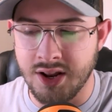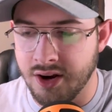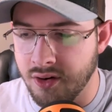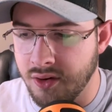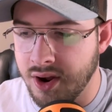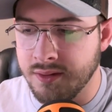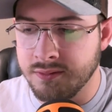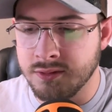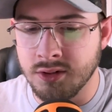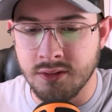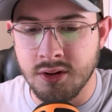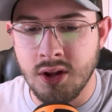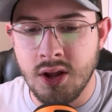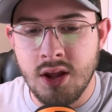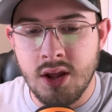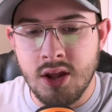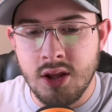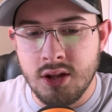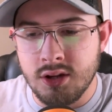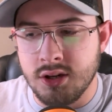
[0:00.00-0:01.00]
I don't have to,
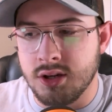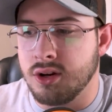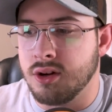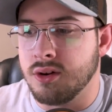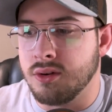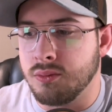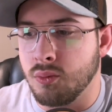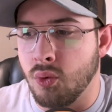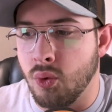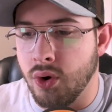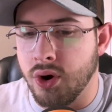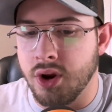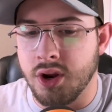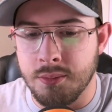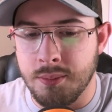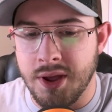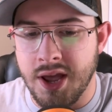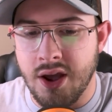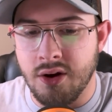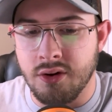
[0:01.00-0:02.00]
worry
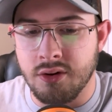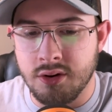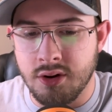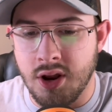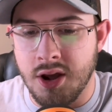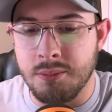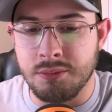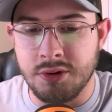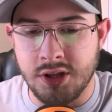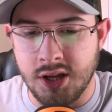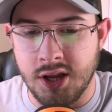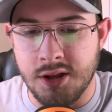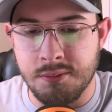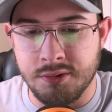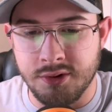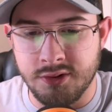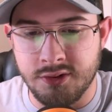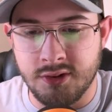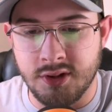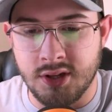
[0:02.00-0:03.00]
about not being
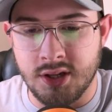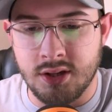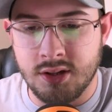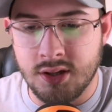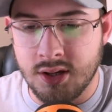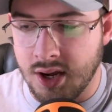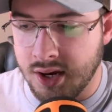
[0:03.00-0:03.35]
able to see.